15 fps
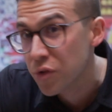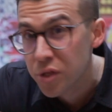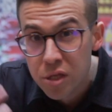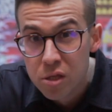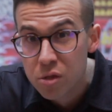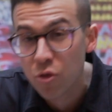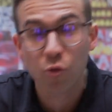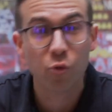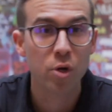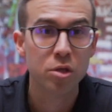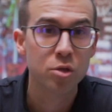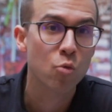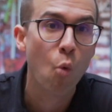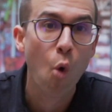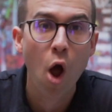this is the
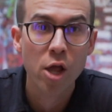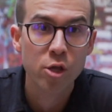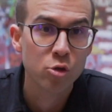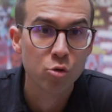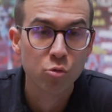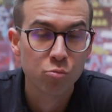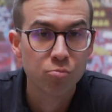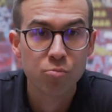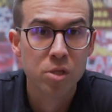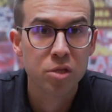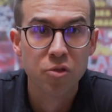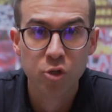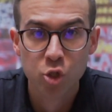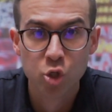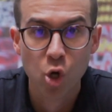reason why you
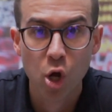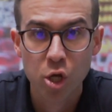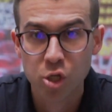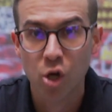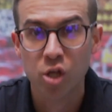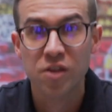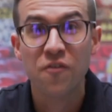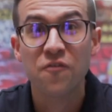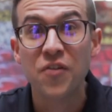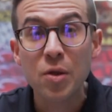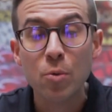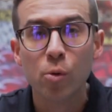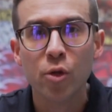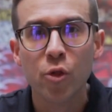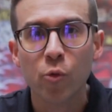missed the shot. You know, your
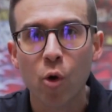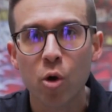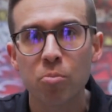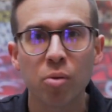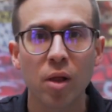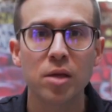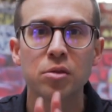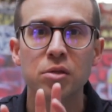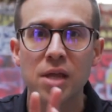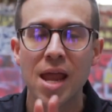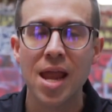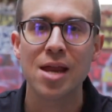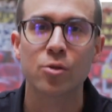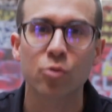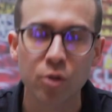feet were in the wrong place, your
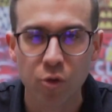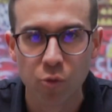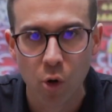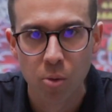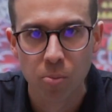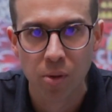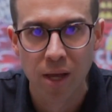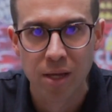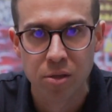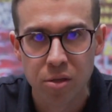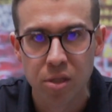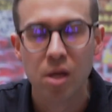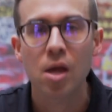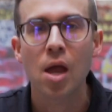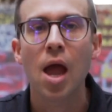hands were in the wrong
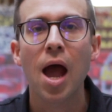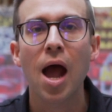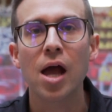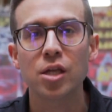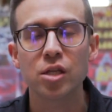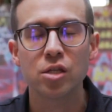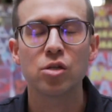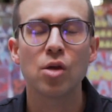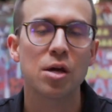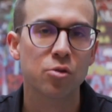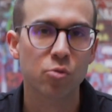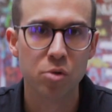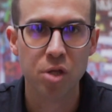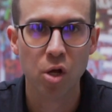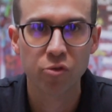place, uh, you, as
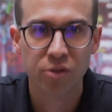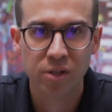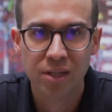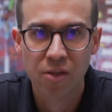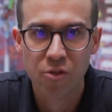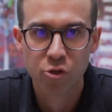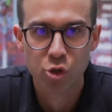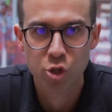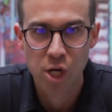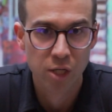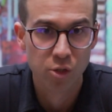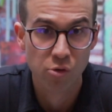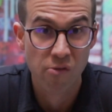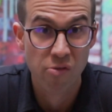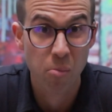a result, didn't get the
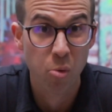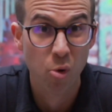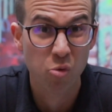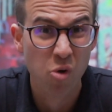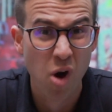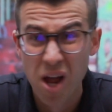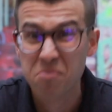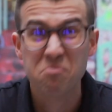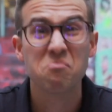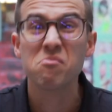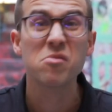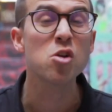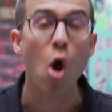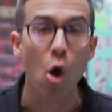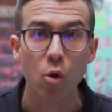trajectory of the ball right.
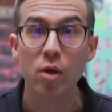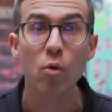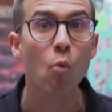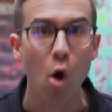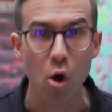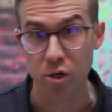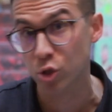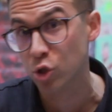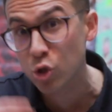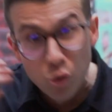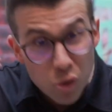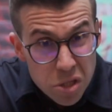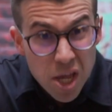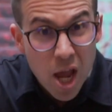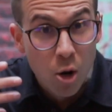No, it won't.
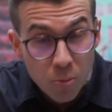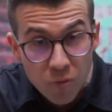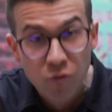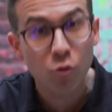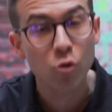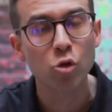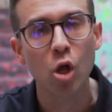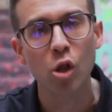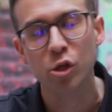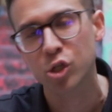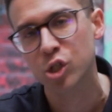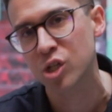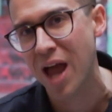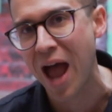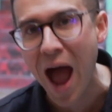Sure, it's helpful
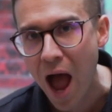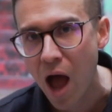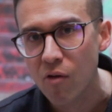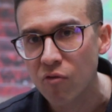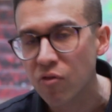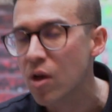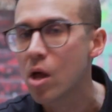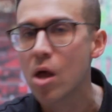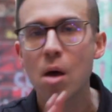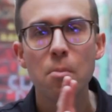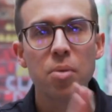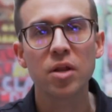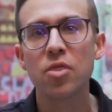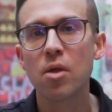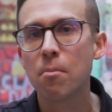knowledge to have,
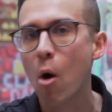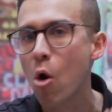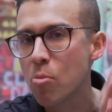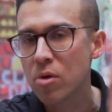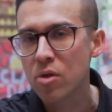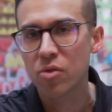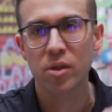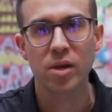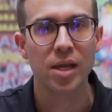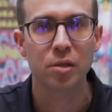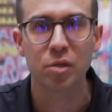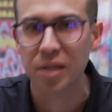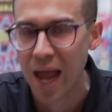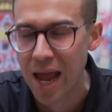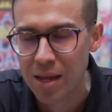but in the moment, the
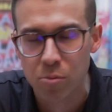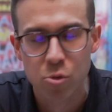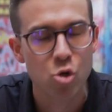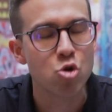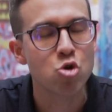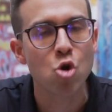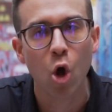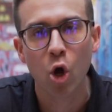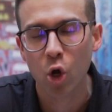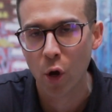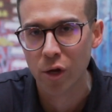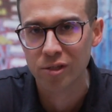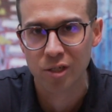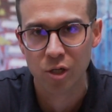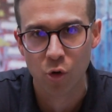next game, you're not
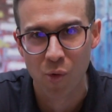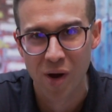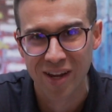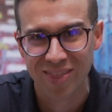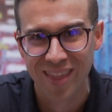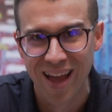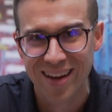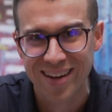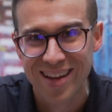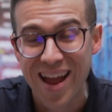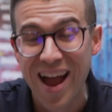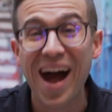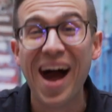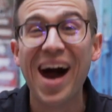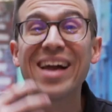going to correct that.
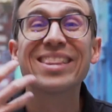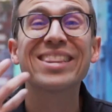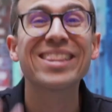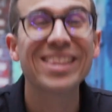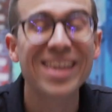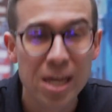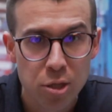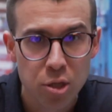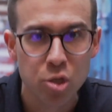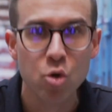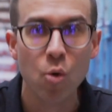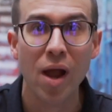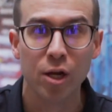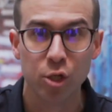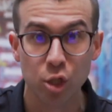Unless
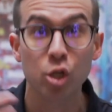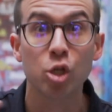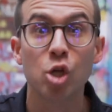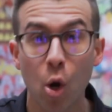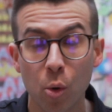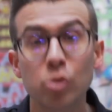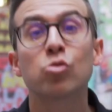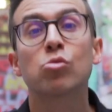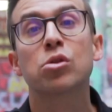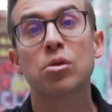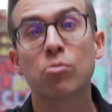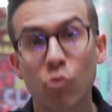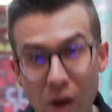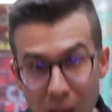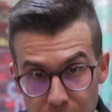you actually go and do
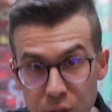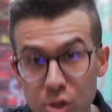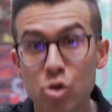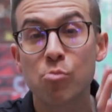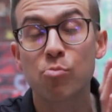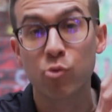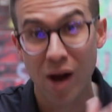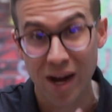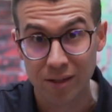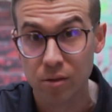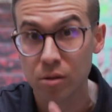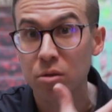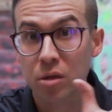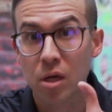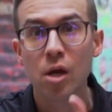some reps and you
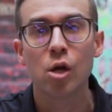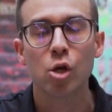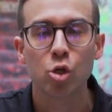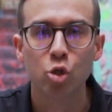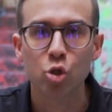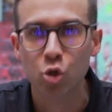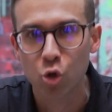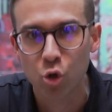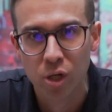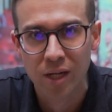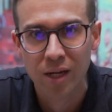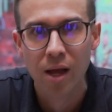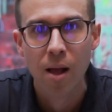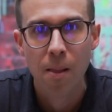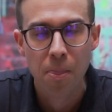practice
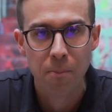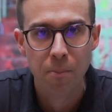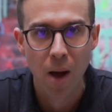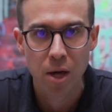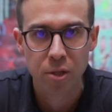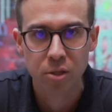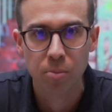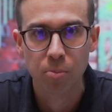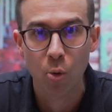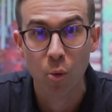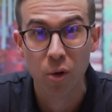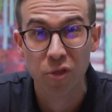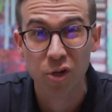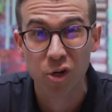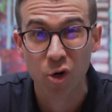shooting the basketball
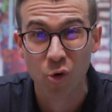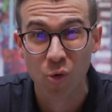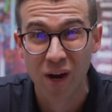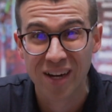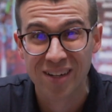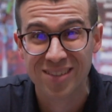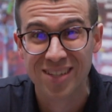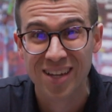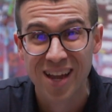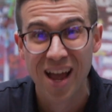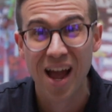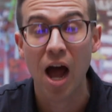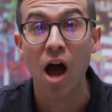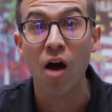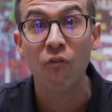with the correct
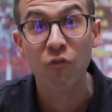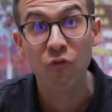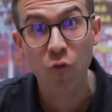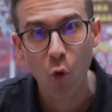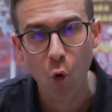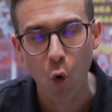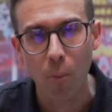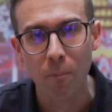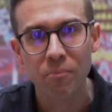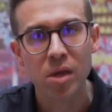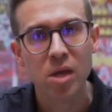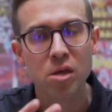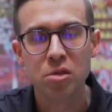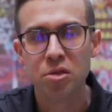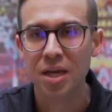uh, form.
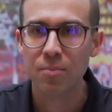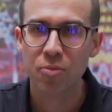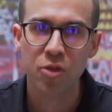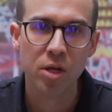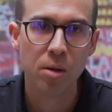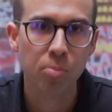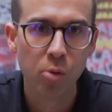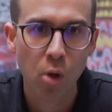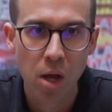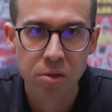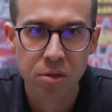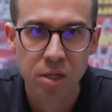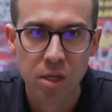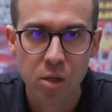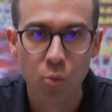Same thing
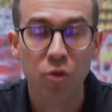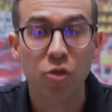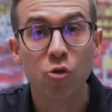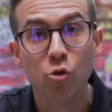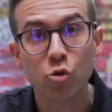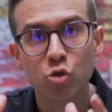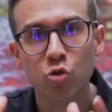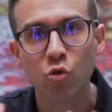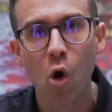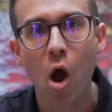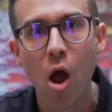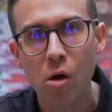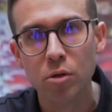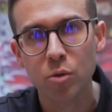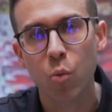applies here. With your
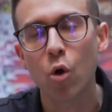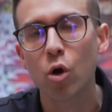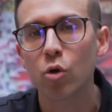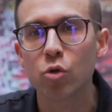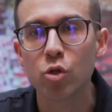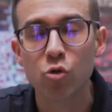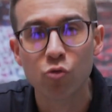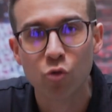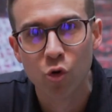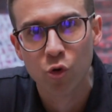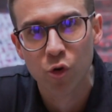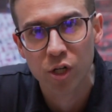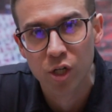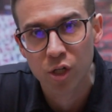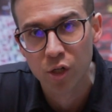trials, what you
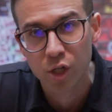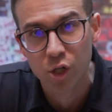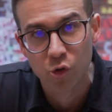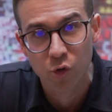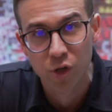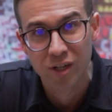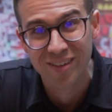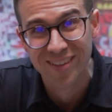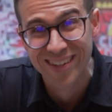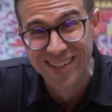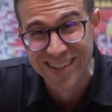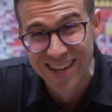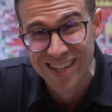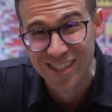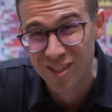critically, critically
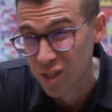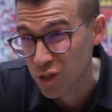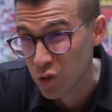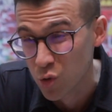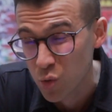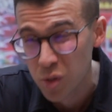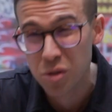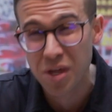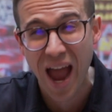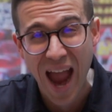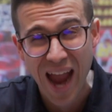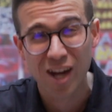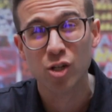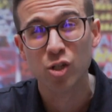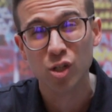need to do is
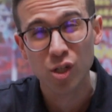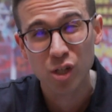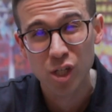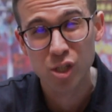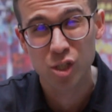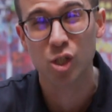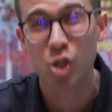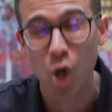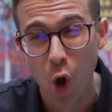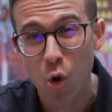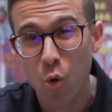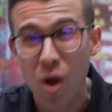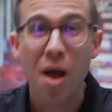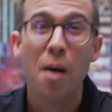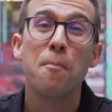actually to
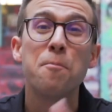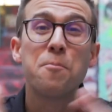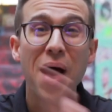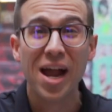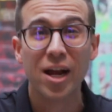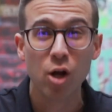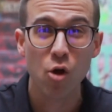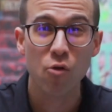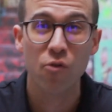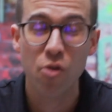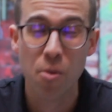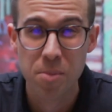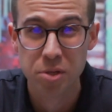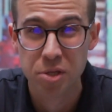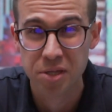go back over
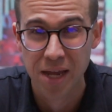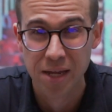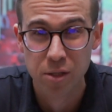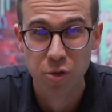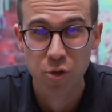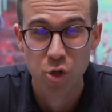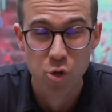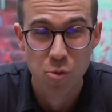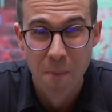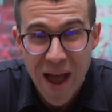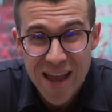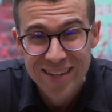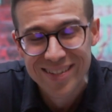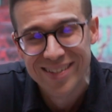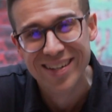the mistakes that you
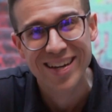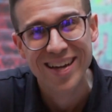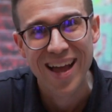made